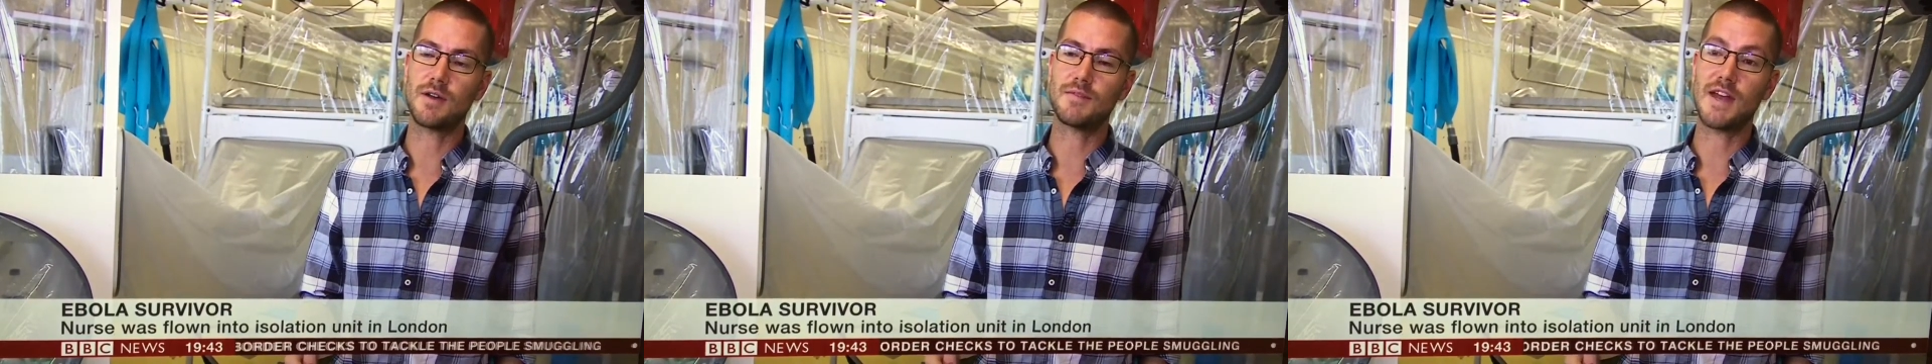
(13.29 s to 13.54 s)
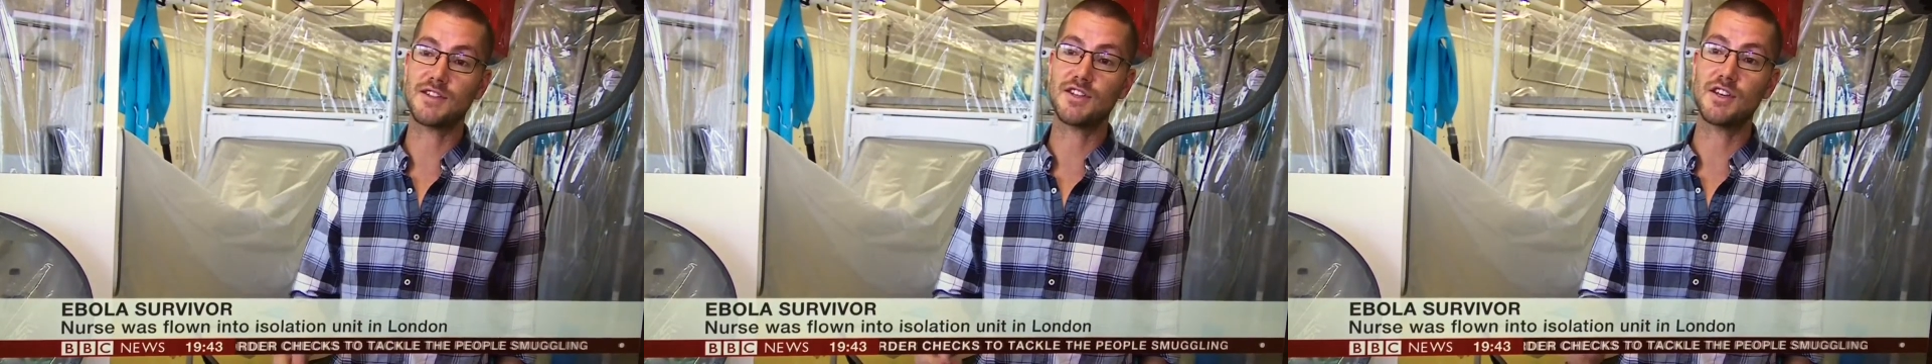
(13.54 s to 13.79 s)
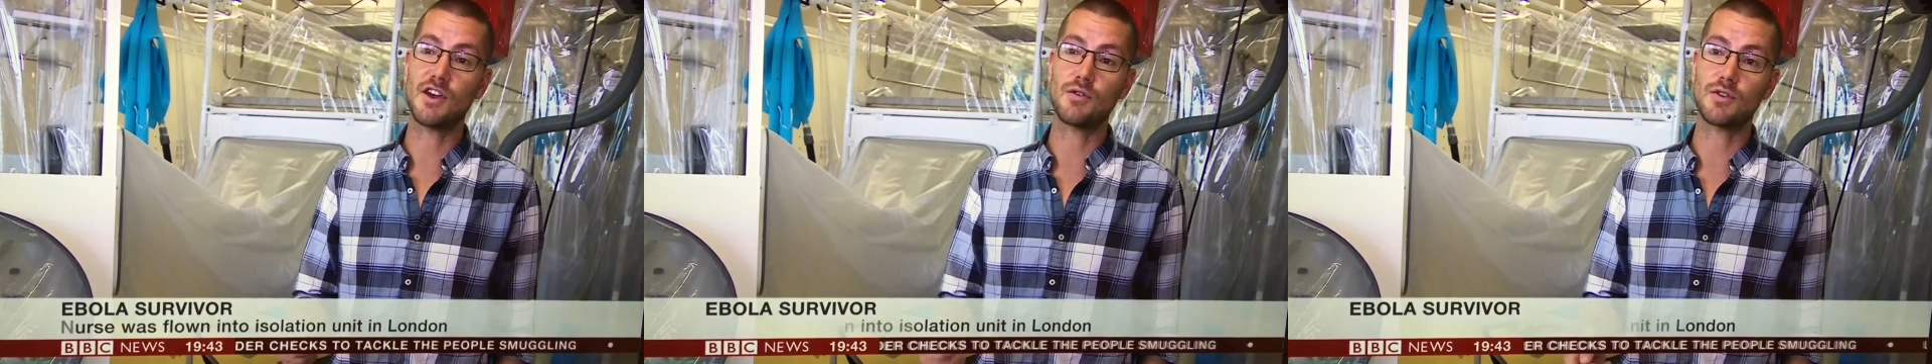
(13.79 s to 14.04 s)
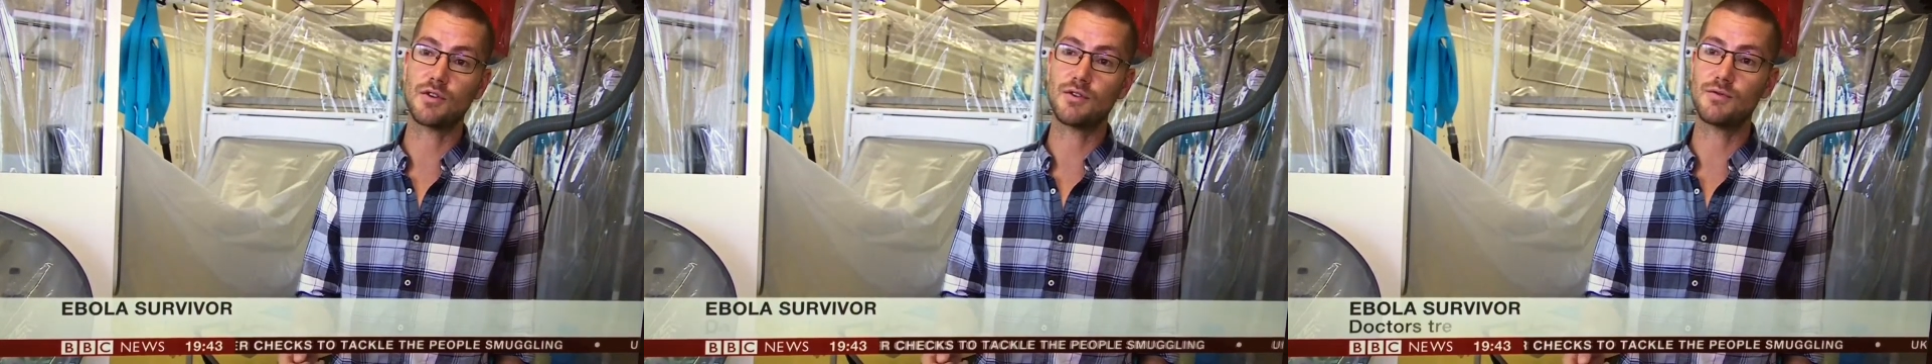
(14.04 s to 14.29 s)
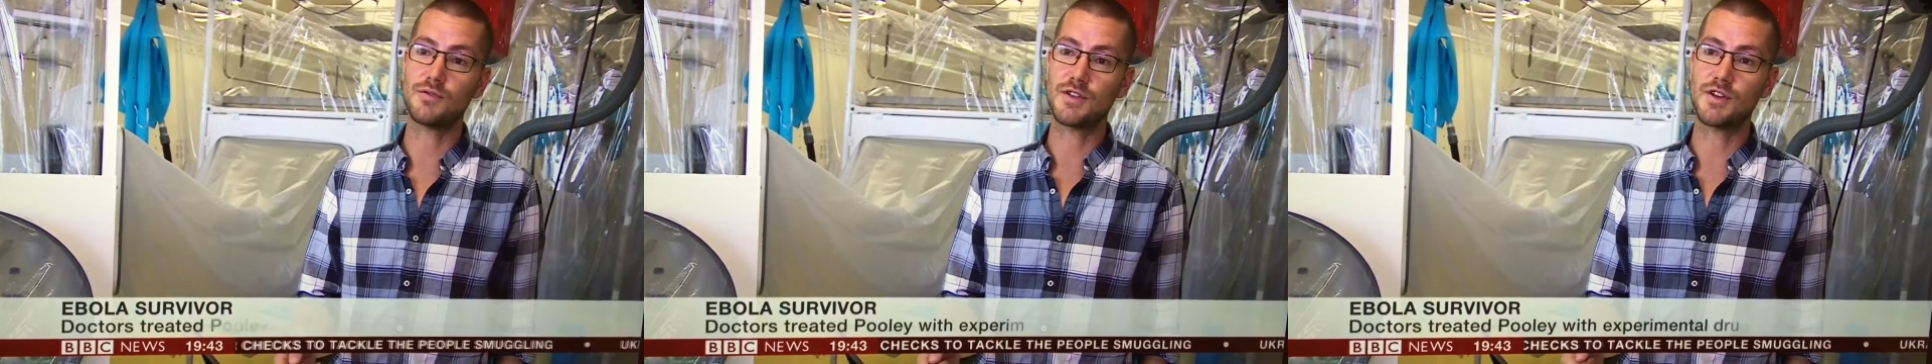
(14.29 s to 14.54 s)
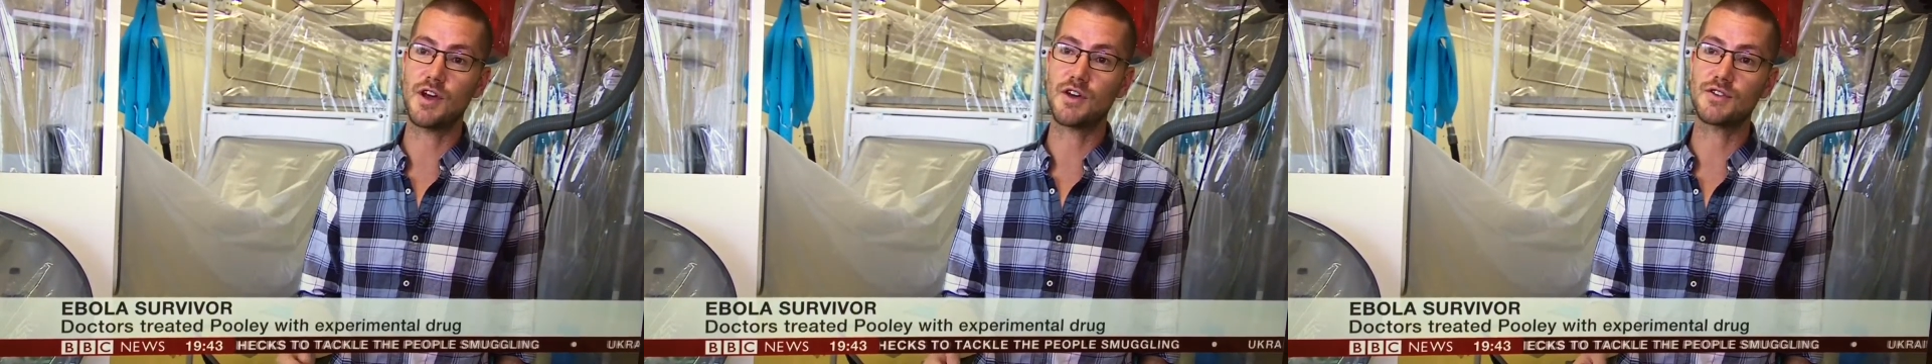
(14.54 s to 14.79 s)
Nancy Yoker, who was
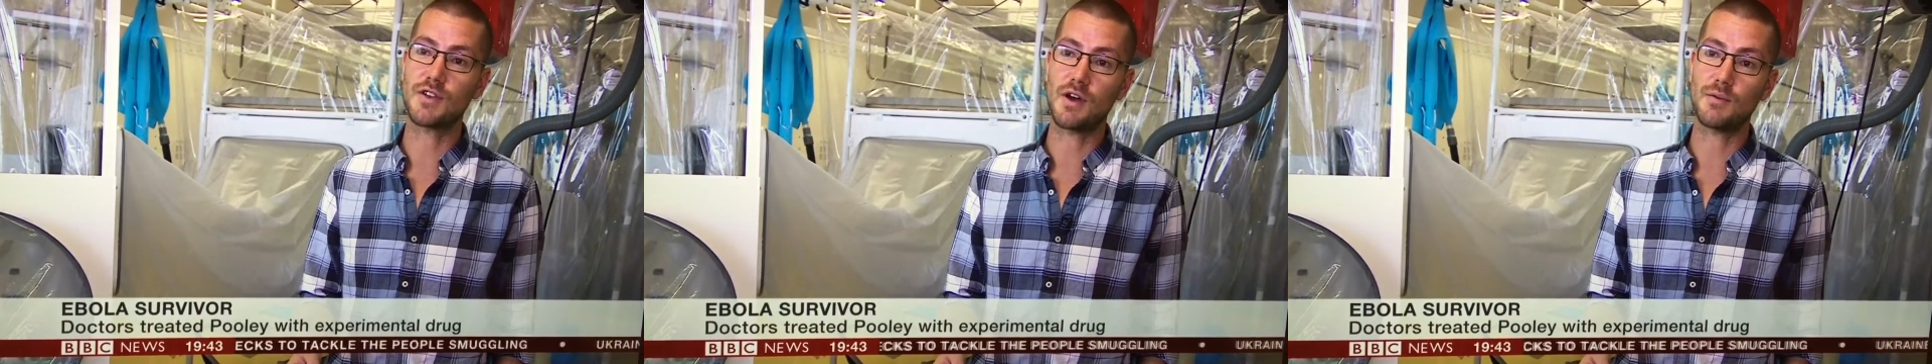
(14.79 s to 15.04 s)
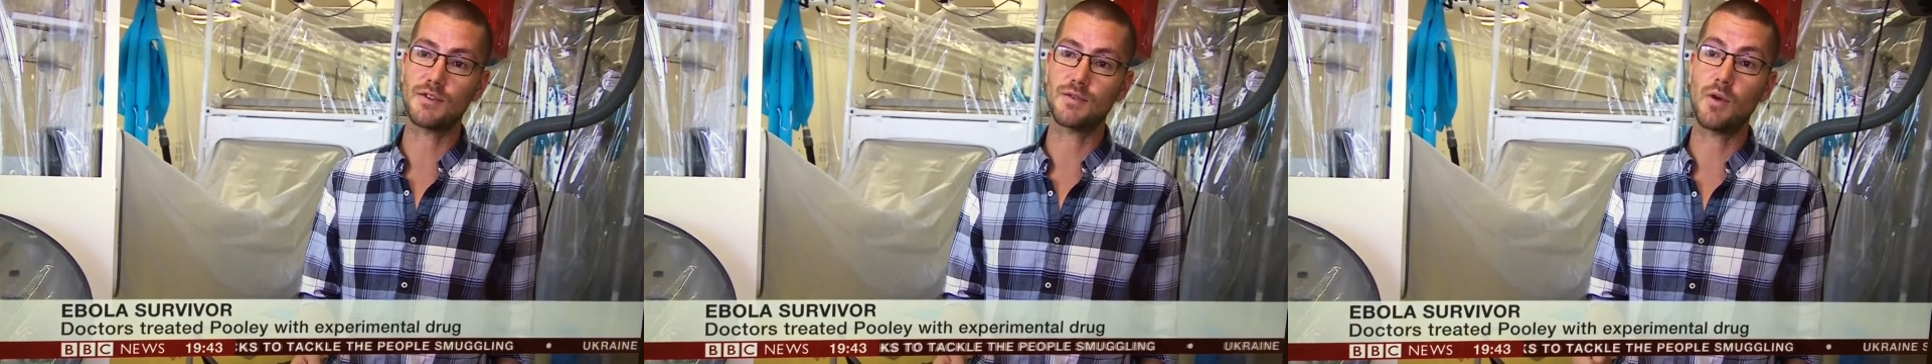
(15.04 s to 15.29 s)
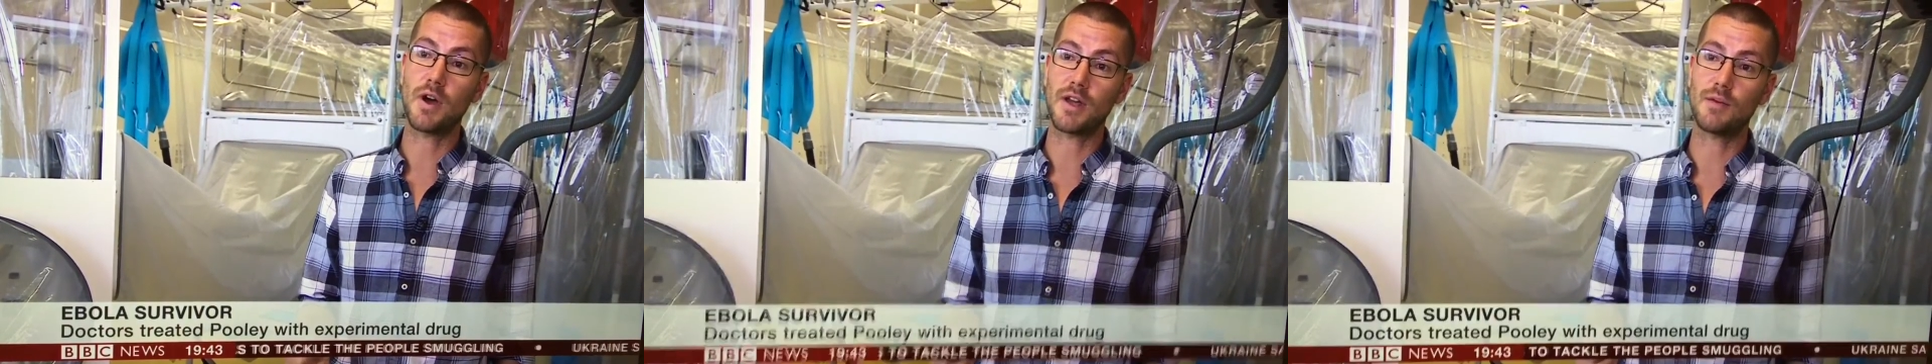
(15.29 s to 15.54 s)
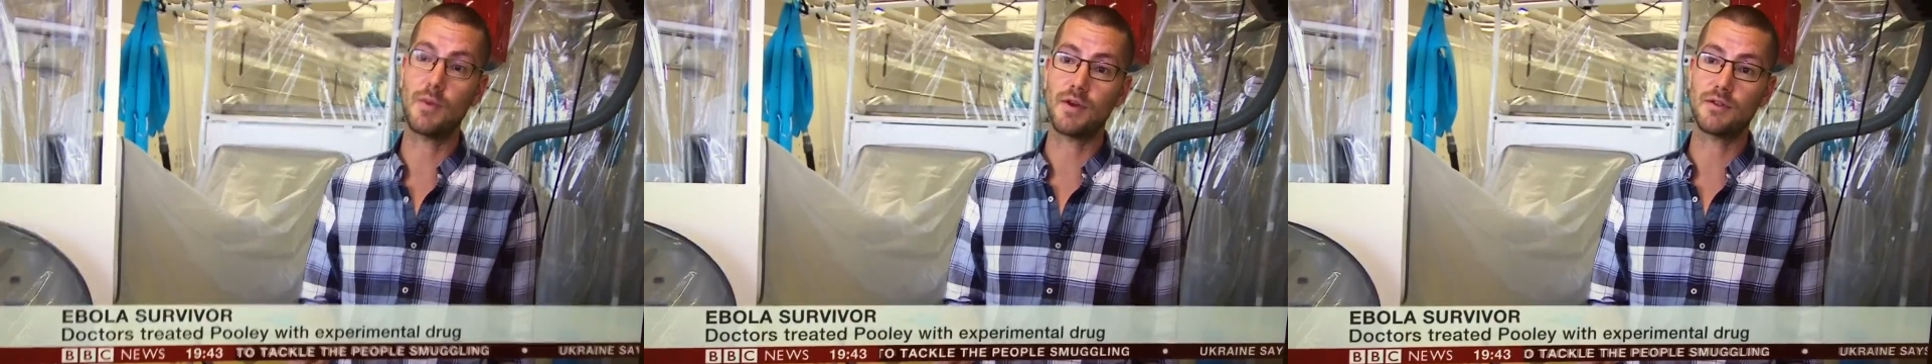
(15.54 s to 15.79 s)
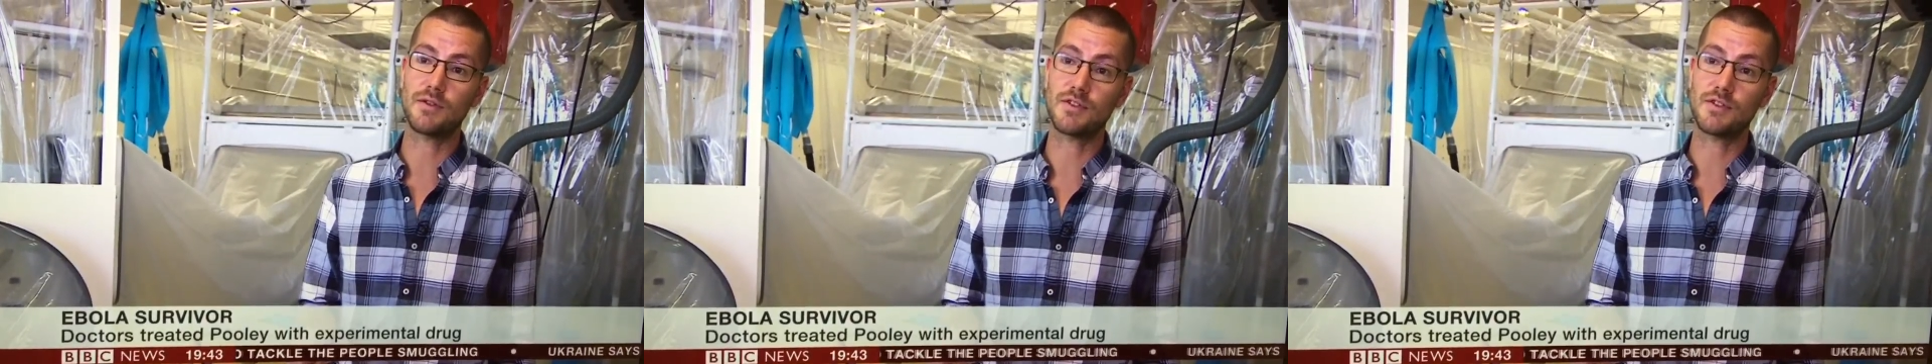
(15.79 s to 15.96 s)
a nurse that I was working with,